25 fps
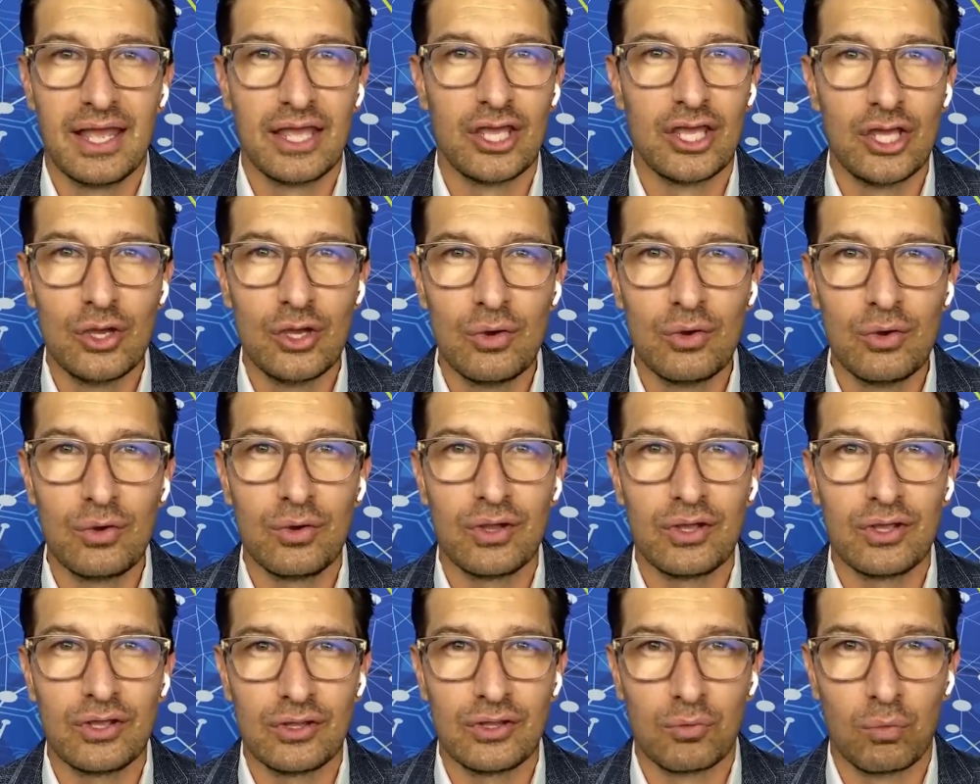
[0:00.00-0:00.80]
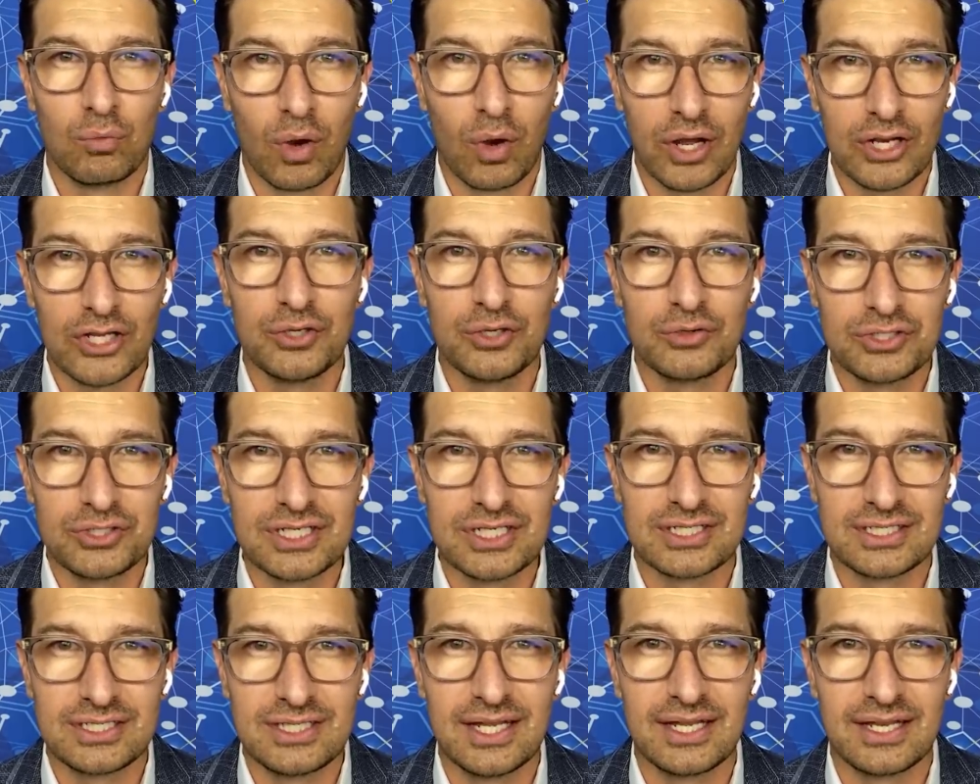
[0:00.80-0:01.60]
You what you
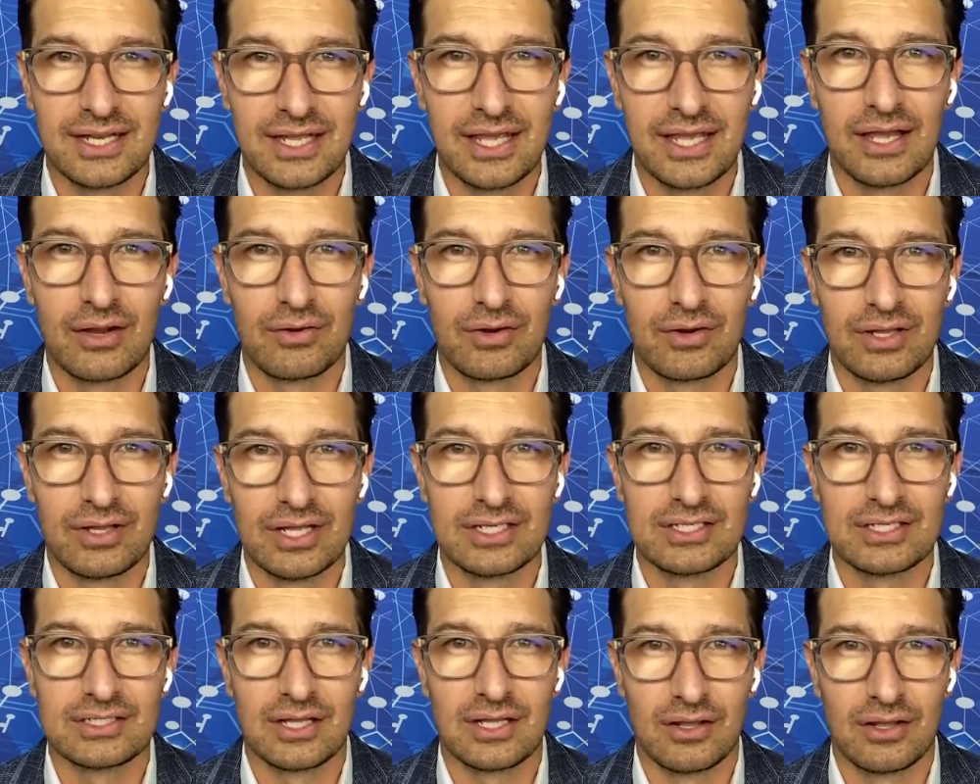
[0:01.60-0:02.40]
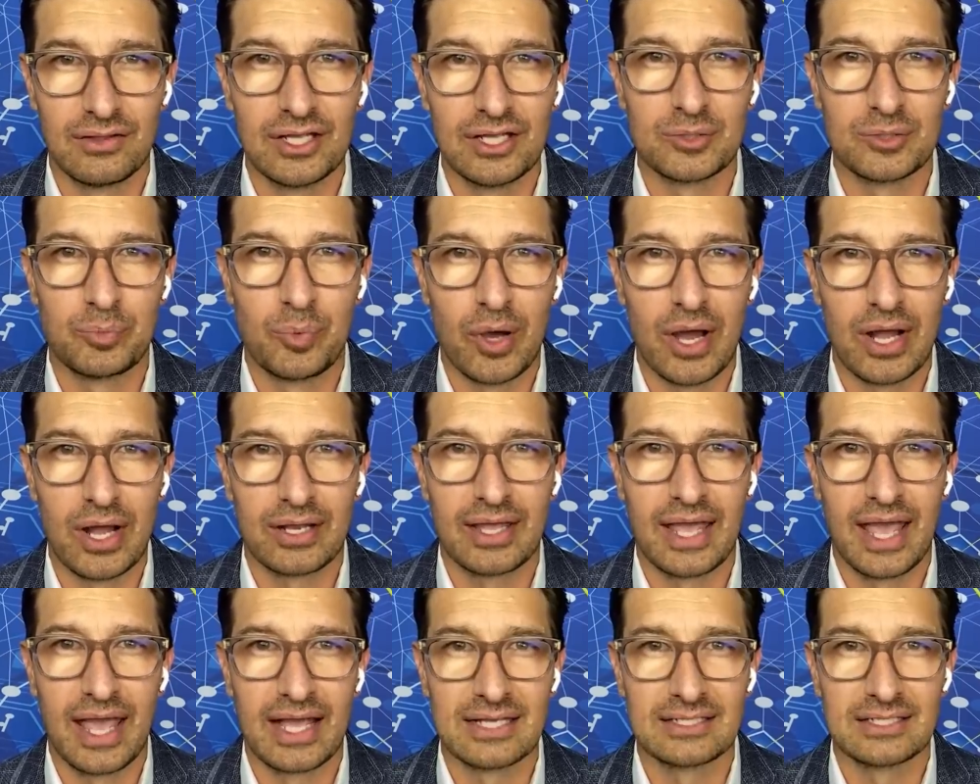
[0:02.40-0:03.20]
just did here on this on this
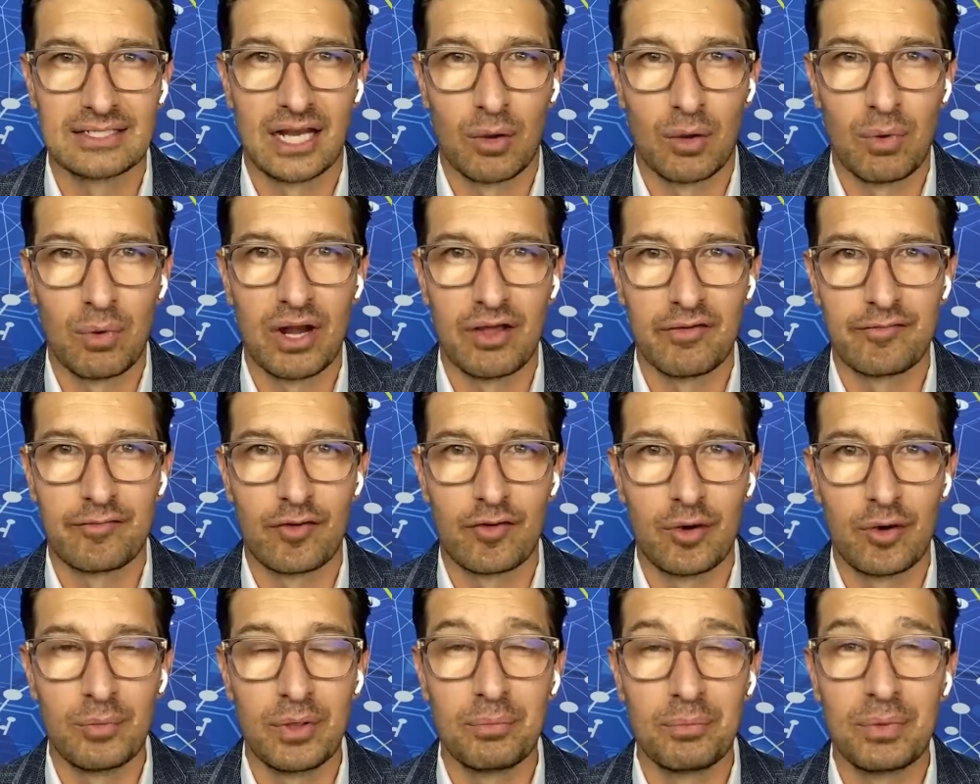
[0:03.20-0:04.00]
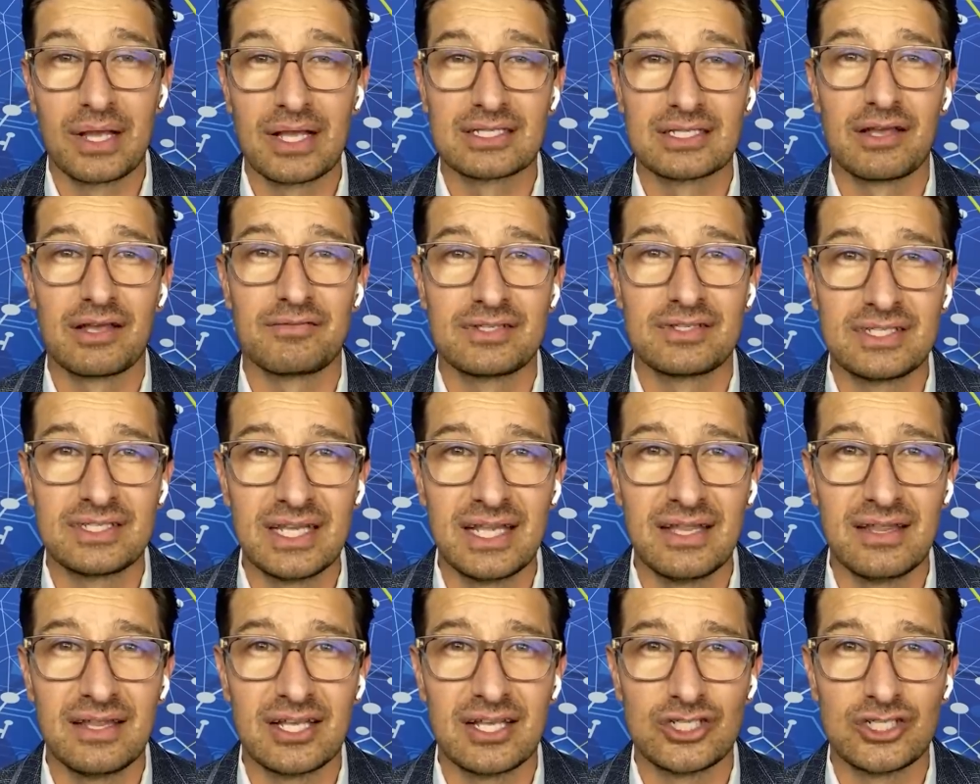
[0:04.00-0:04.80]
podcast, and I want to affirm you because I've
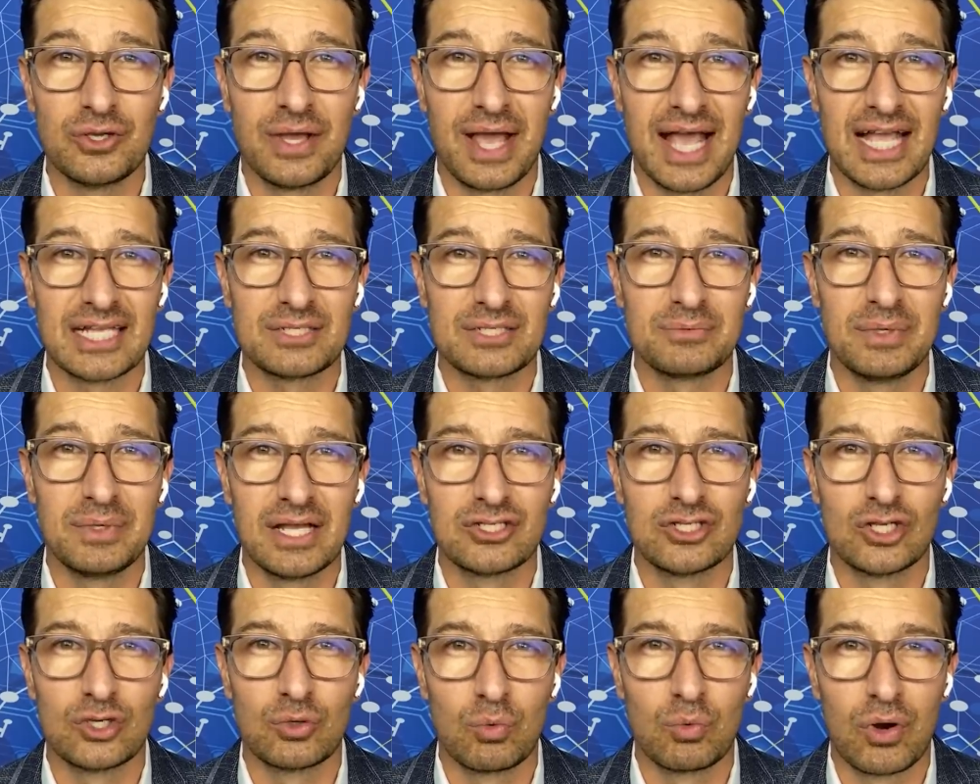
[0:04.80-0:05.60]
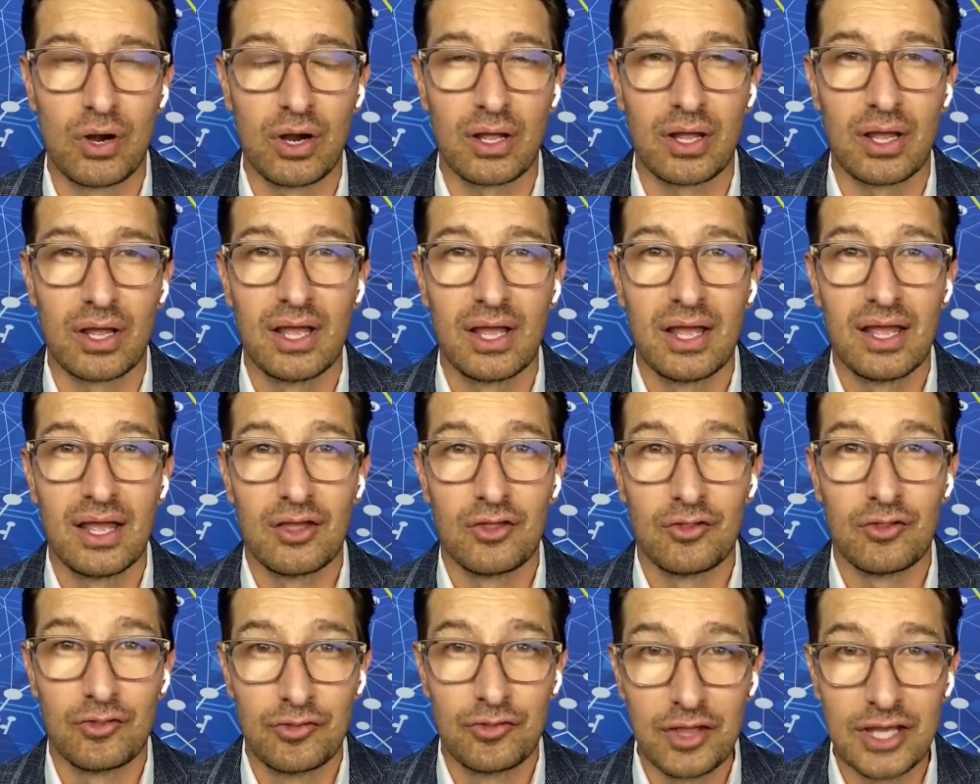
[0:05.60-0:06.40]
seen this. You asked me, does it work?
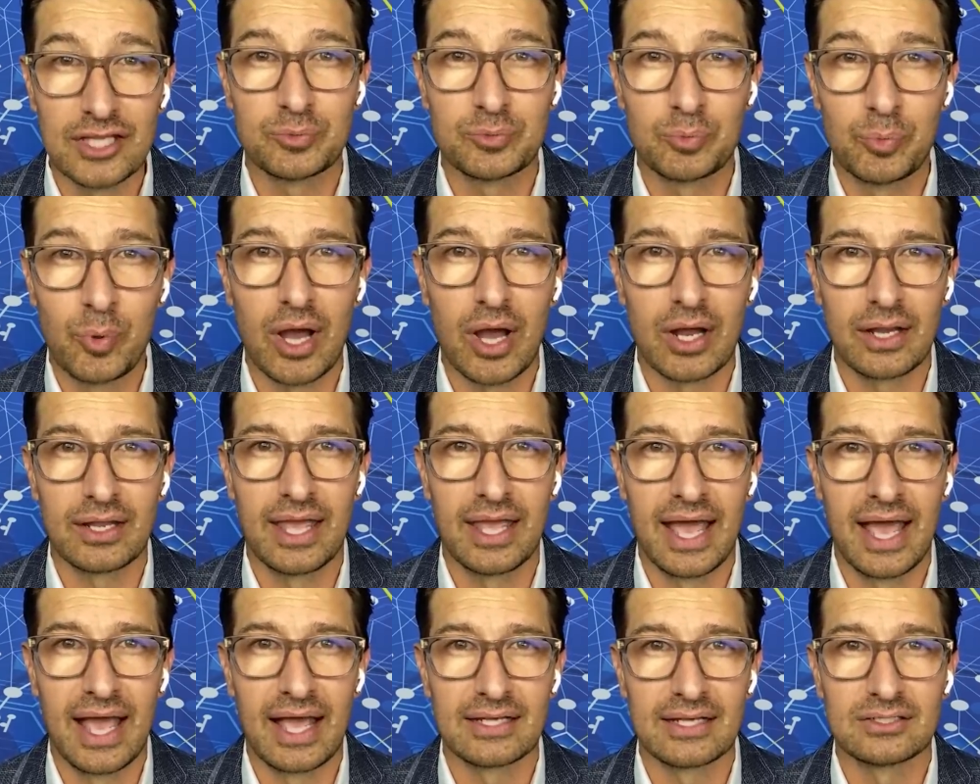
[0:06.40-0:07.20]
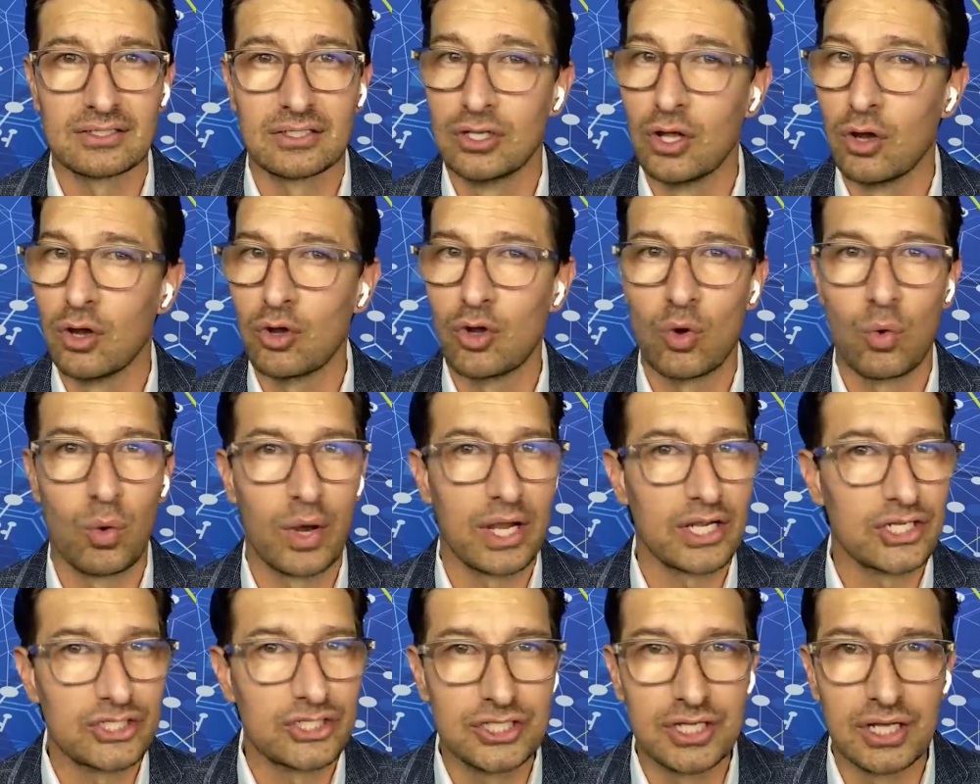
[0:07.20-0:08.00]
This podcast, no
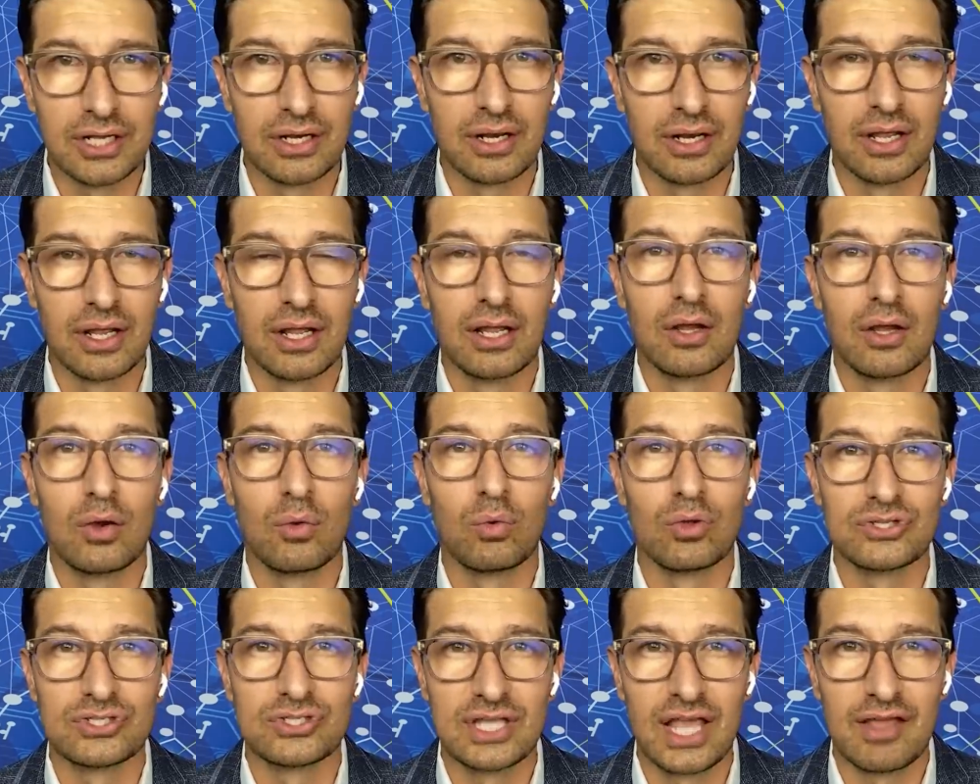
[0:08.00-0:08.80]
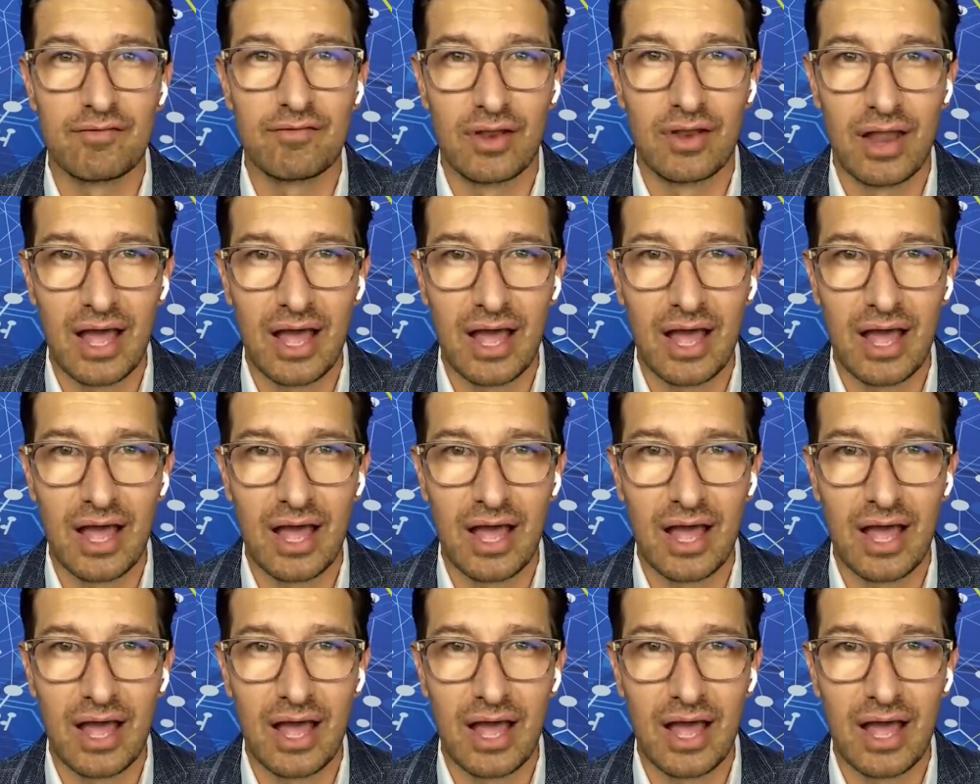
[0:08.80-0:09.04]
question, will save